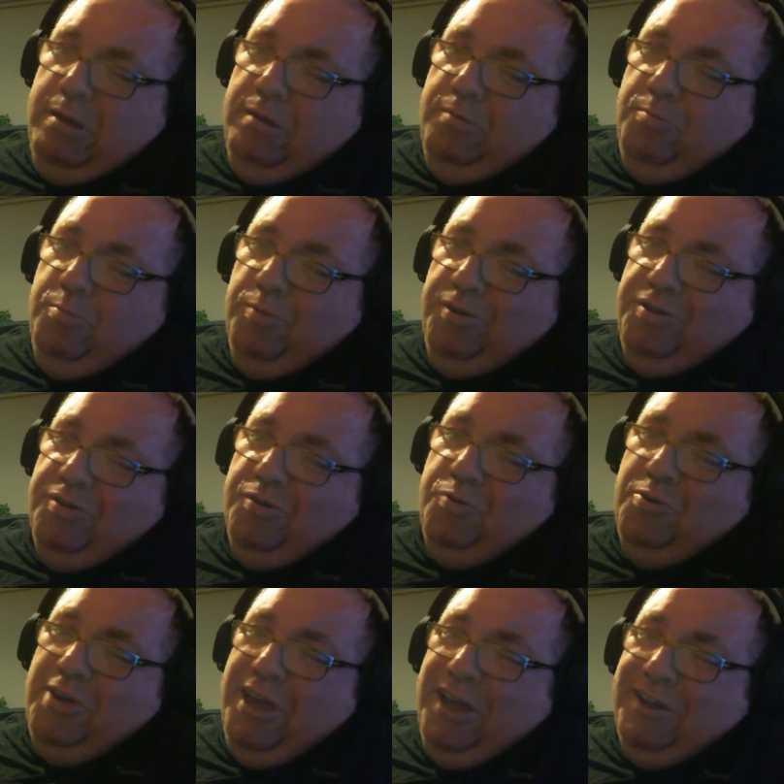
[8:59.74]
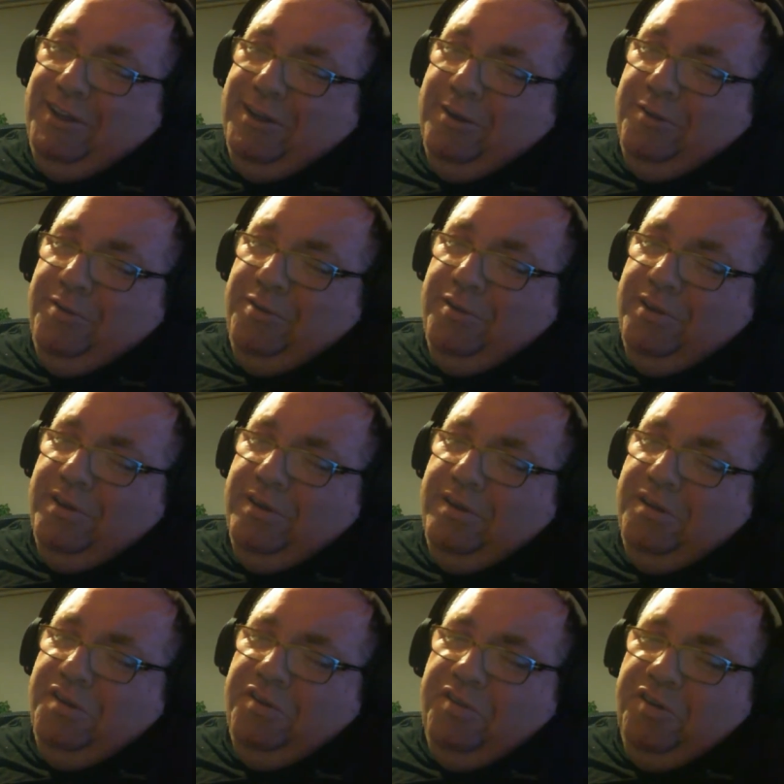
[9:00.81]
with no Catlan
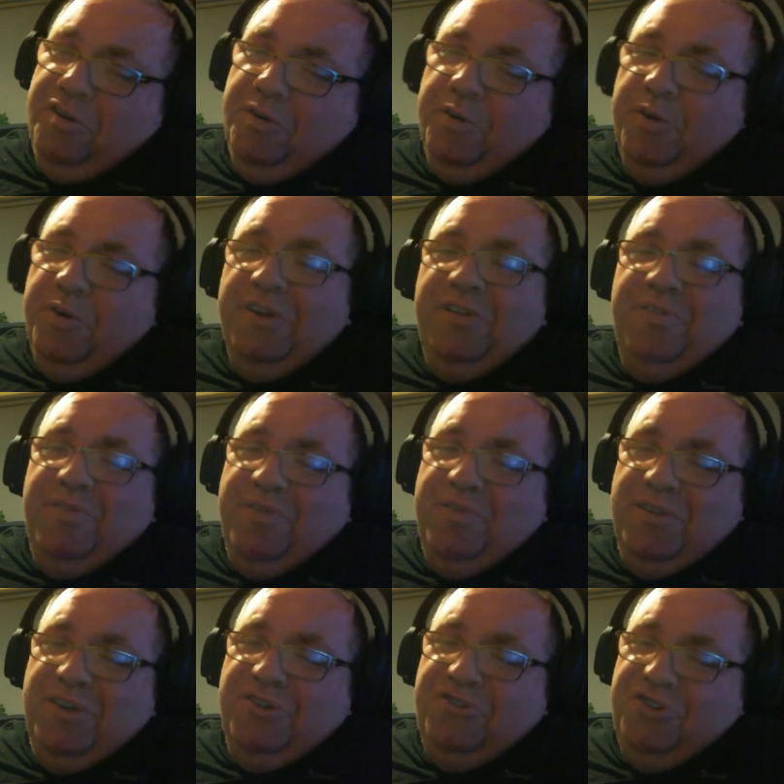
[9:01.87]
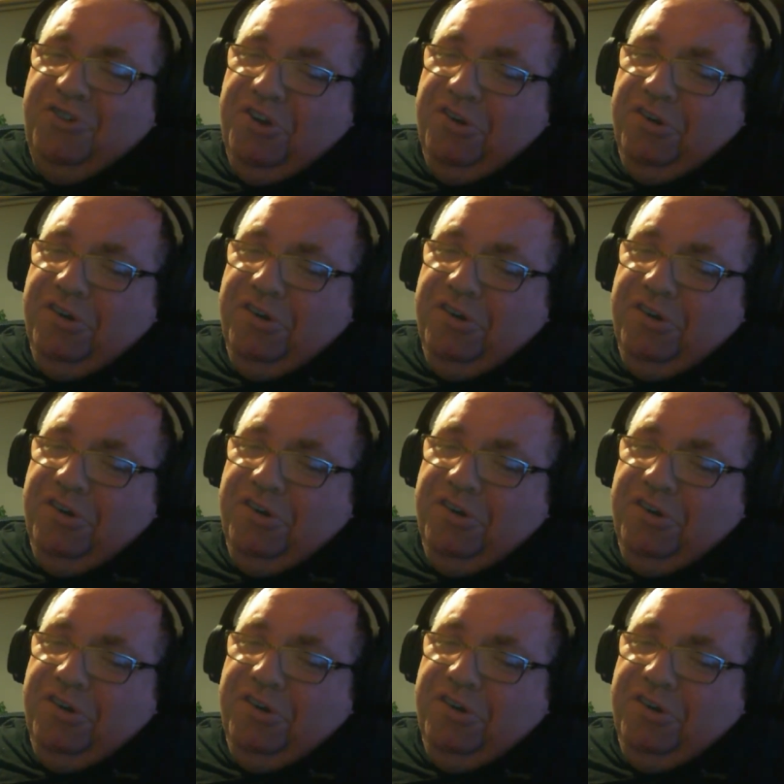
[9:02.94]
on the horizon this year,